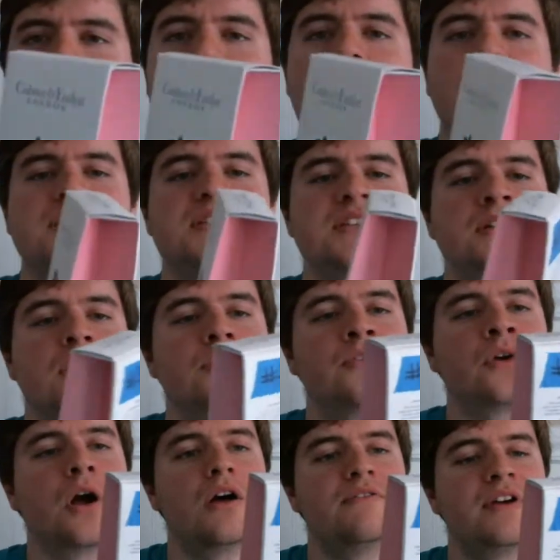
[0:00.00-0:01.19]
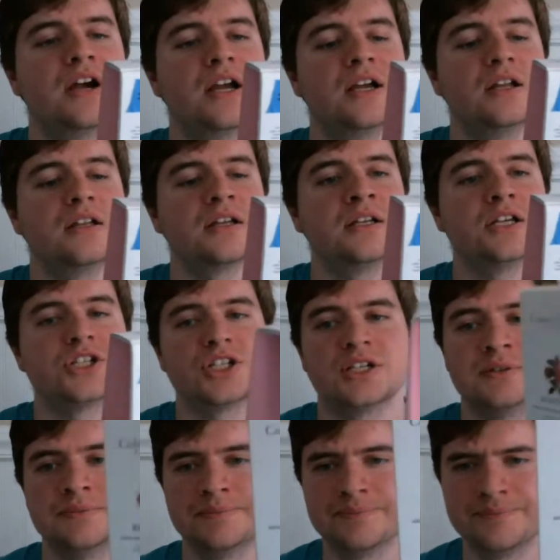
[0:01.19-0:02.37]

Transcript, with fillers: Box is in overall very good condition.